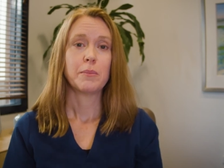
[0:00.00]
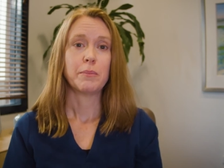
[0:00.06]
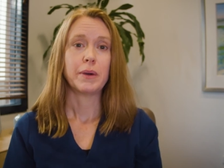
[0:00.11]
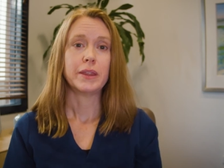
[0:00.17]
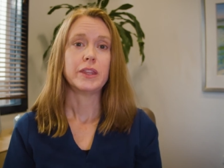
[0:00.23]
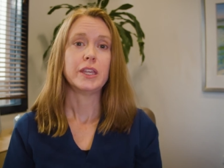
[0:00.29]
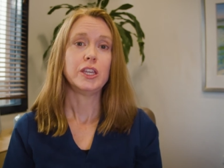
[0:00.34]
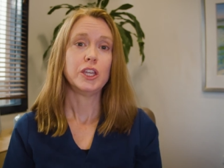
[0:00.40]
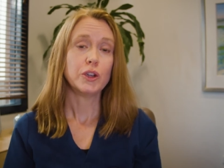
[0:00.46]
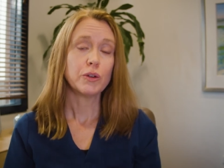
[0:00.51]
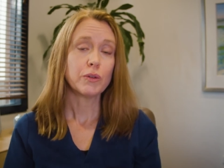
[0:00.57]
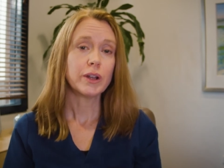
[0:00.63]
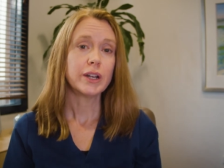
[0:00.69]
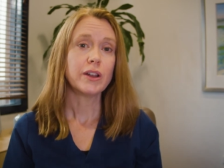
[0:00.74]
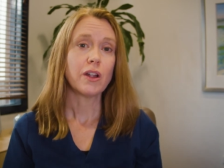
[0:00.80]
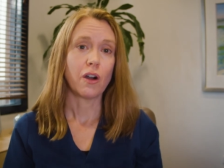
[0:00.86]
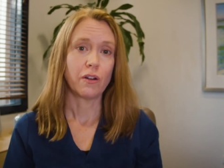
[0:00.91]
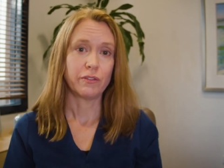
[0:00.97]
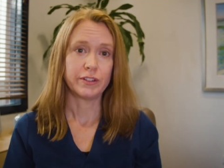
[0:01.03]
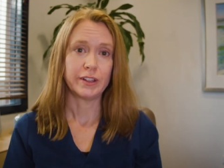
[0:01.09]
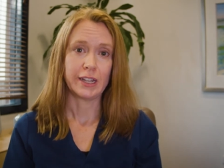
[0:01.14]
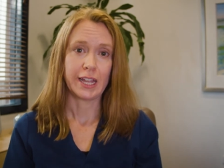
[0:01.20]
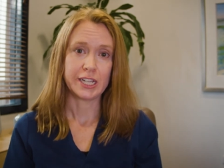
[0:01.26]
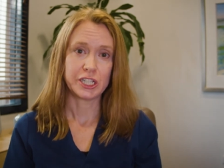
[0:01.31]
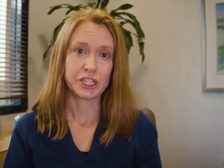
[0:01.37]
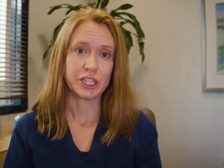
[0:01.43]
But the urine
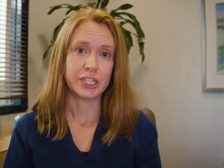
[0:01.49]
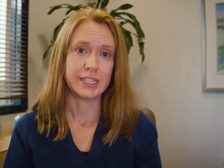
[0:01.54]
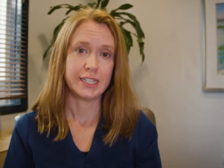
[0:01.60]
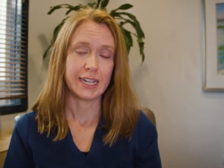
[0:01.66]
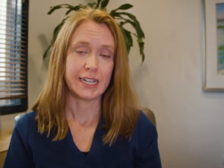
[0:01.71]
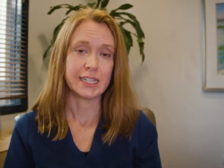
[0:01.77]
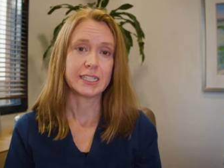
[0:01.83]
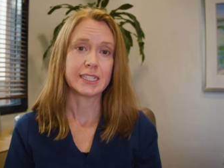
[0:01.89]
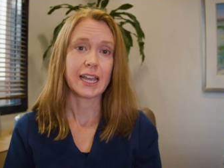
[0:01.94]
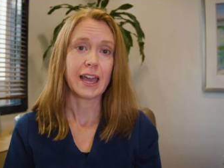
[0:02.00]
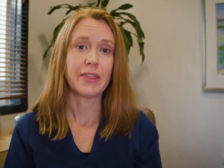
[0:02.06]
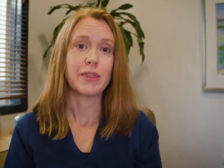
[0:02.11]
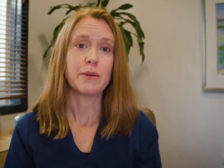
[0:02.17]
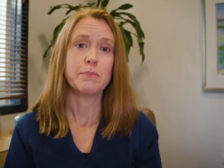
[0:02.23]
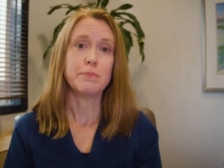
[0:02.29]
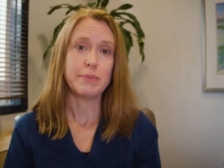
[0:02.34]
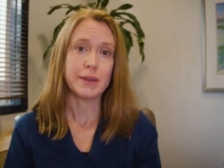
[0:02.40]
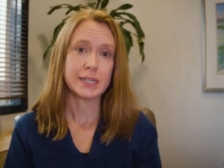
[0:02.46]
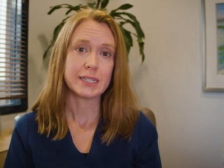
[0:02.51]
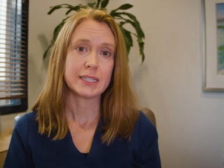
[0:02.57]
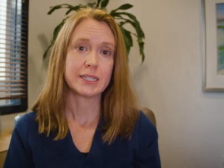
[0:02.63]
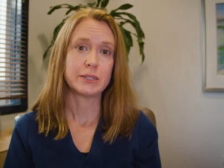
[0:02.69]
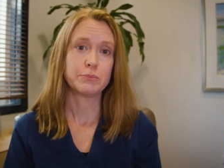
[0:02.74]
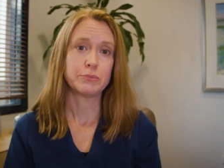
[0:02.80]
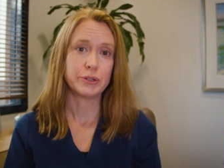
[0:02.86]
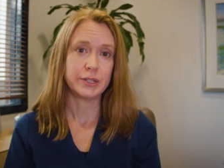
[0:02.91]
ovulation tests are the
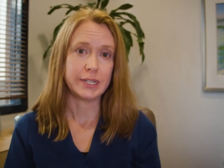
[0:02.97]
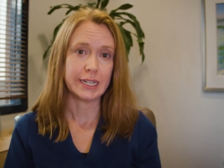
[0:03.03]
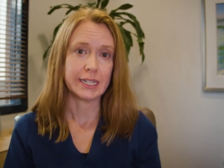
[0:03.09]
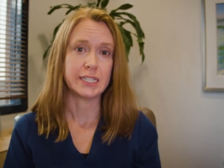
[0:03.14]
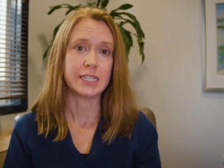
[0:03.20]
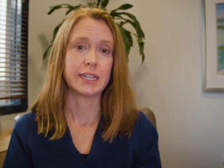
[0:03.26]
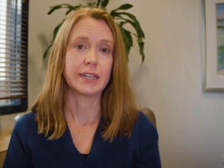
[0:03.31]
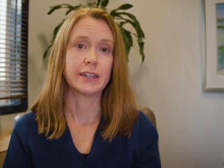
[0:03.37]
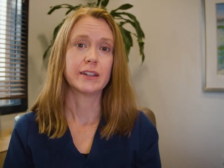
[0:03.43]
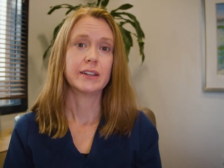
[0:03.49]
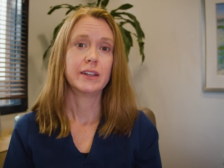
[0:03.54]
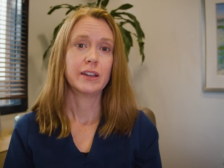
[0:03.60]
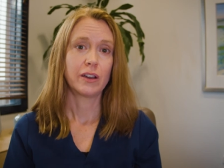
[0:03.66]
best predictor